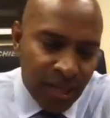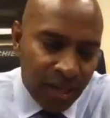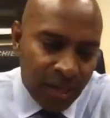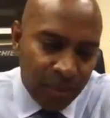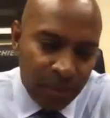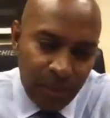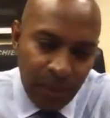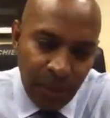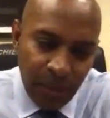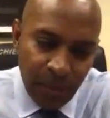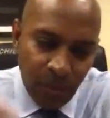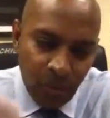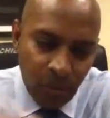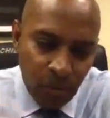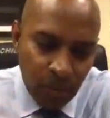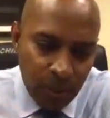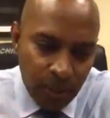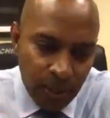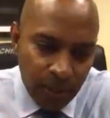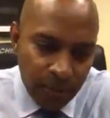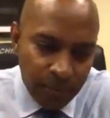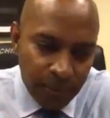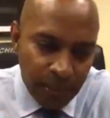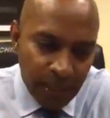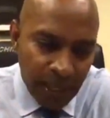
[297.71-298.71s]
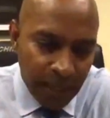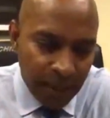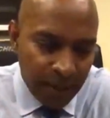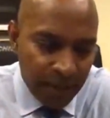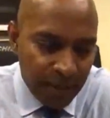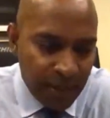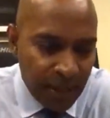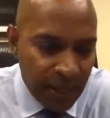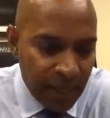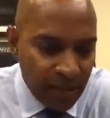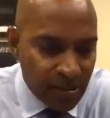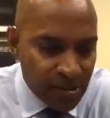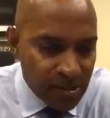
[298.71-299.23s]
um, a lot of the agencies
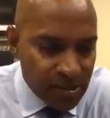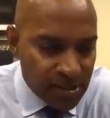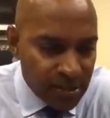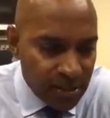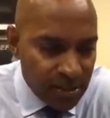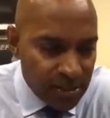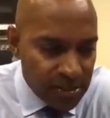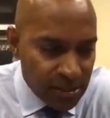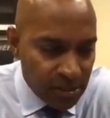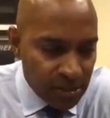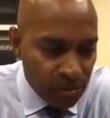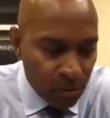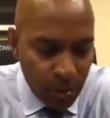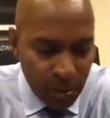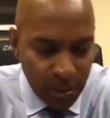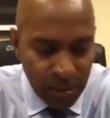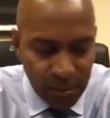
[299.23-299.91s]
and organizations